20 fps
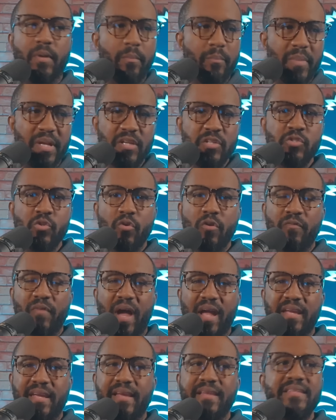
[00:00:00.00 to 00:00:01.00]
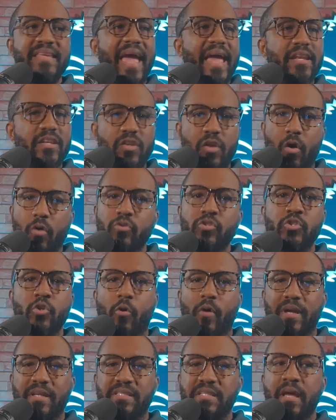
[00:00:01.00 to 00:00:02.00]
The Minnesota Vikings had no
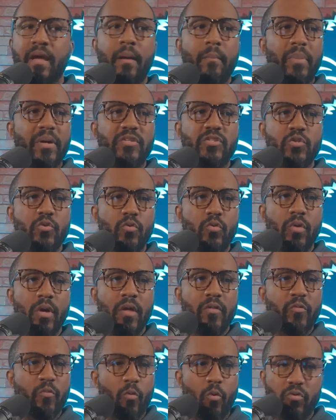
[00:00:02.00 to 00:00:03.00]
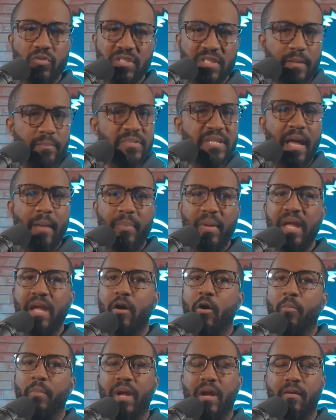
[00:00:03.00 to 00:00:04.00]
choice but to throw some type of
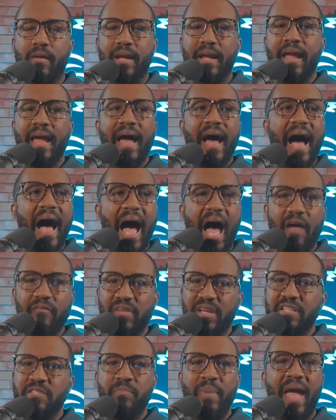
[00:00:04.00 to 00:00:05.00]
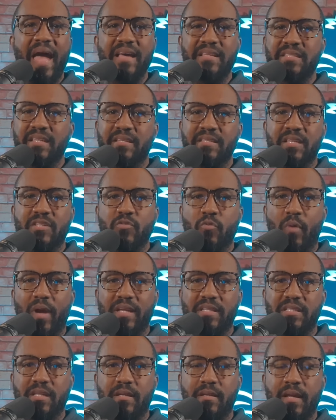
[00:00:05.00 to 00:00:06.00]
Hail Mary, obvious passing
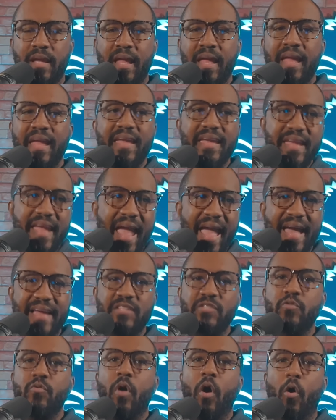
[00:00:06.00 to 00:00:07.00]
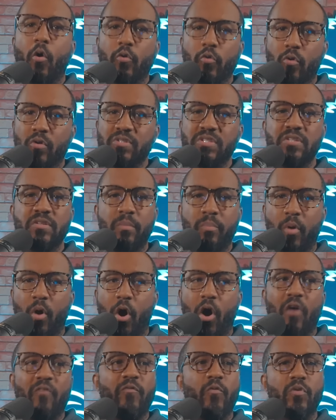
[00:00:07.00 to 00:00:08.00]
situation. He had to hold on to the
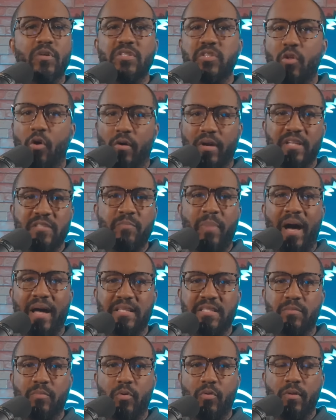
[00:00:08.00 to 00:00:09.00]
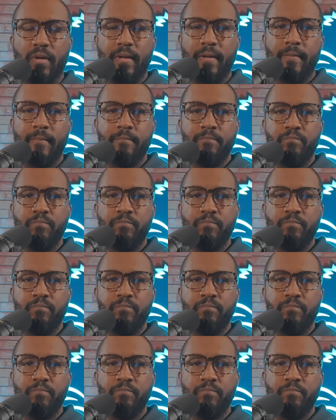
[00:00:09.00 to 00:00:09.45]
ball for as long as possible.